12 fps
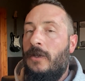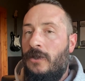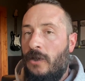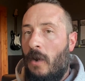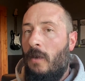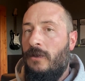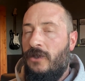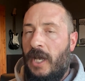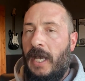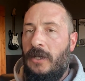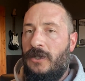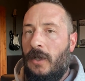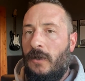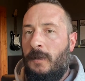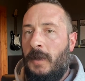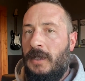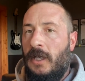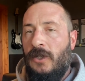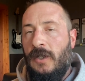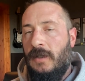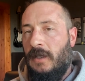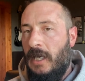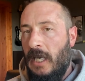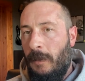Don't change those
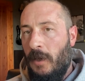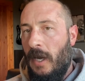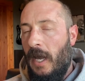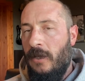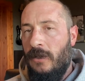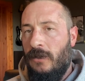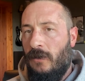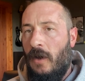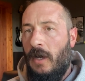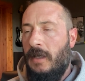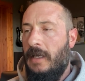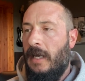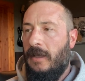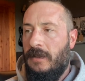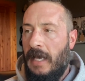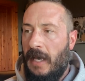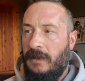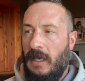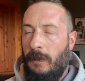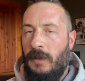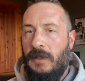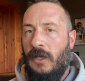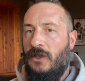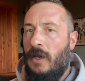positions. Keep your head and trunk in that exact same
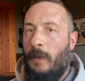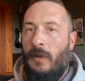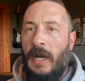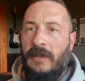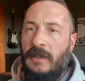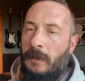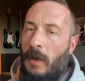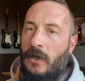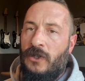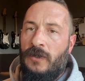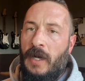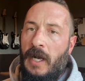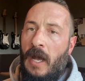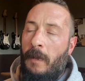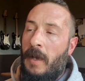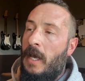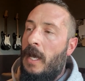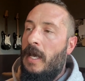position and press the bar straight up.